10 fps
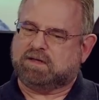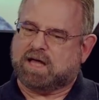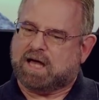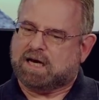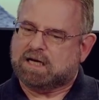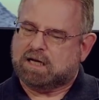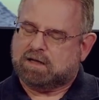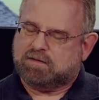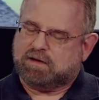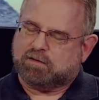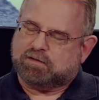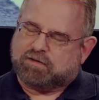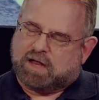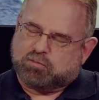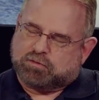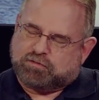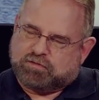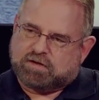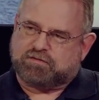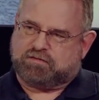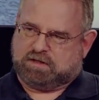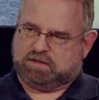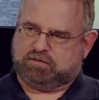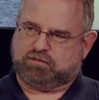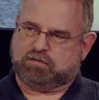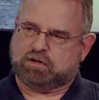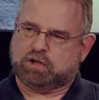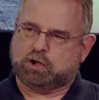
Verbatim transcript: that there is a resistance